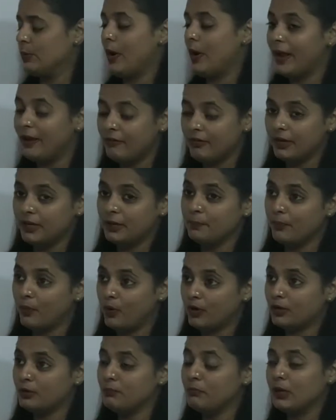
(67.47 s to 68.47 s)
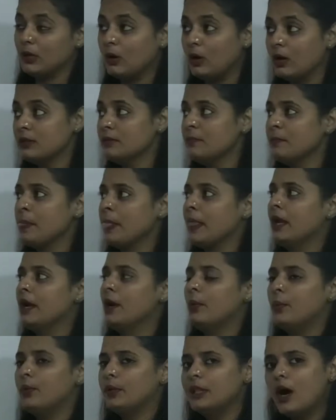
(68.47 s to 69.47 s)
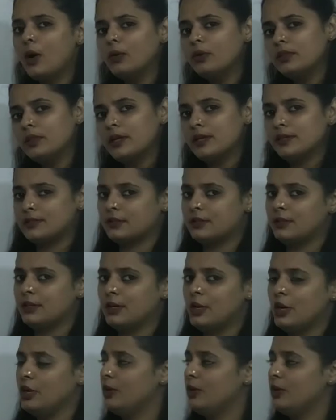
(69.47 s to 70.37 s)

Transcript: Why very important? Because without this,